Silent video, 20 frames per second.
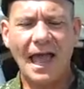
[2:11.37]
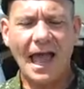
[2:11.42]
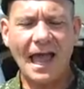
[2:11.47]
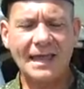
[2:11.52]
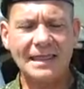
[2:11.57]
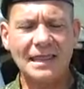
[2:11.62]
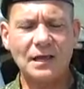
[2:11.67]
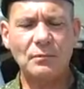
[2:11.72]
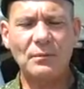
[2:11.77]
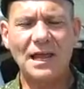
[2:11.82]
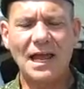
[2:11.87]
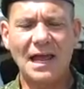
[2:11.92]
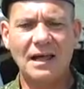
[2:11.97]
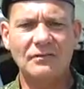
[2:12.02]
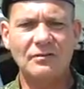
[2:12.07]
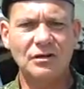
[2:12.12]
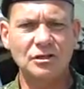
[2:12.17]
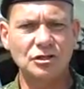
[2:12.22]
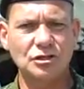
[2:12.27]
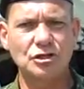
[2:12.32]
and then we
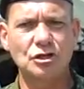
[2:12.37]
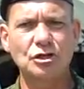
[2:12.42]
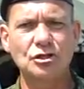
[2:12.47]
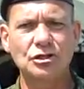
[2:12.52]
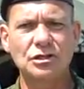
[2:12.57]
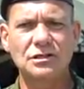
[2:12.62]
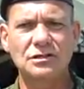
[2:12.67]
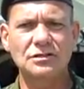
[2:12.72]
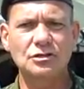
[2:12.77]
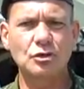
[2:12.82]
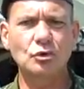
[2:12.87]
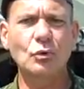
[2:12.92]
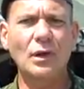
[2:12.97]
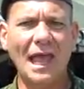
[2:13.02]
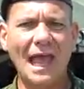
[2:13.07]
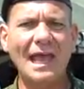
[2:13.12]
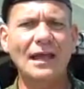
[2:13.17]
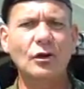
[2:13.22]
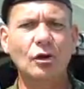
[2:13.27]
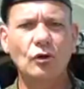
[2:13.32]
have our surgeons who
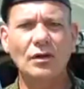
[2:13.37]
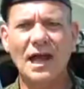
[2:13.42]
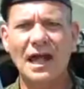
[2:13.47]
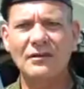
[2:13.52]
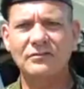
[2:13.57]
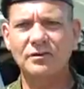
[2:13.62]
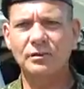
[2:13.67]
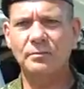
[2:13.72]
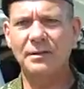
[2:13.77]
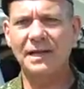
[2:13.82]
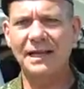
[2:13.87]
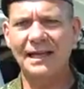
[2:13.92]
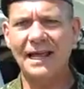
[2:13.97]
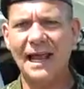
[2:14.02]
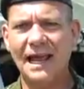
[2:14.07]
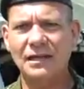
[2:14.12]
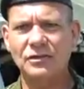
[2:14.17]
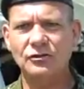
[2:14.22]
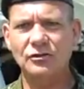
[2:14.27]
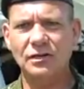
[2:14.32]
can look after
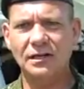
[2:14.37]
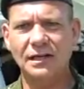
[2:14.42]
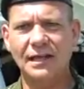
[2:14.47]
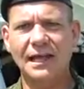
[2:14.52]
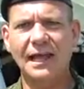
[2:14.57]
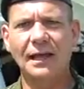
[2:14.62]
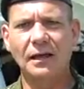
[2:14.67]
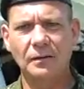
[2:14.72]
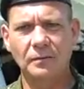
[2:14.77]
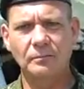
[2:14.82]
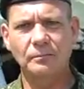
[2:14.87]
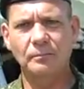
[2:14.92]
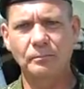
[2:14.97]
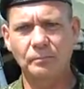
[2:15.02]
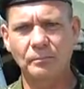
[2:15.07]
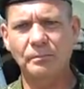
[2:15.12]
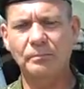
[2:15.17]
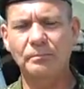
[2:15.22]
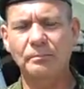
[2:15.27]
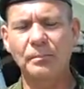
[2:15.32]
pediatric
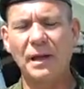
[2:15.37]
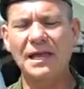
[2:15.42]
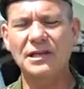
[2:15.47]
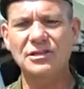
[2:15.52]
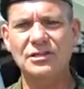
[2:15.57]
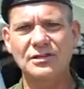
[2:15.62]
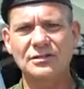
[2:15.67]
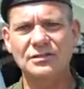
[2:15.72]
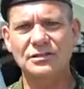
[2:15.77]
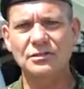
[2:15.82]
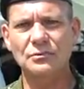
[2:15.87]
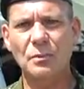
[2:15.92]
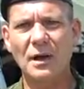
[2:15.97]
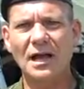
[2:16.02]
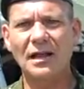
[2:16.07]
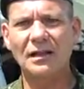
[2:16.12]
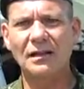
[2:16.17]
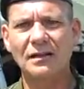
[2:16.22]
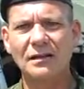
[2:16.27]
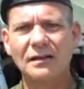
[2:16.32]
patients as
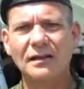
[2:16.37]
well.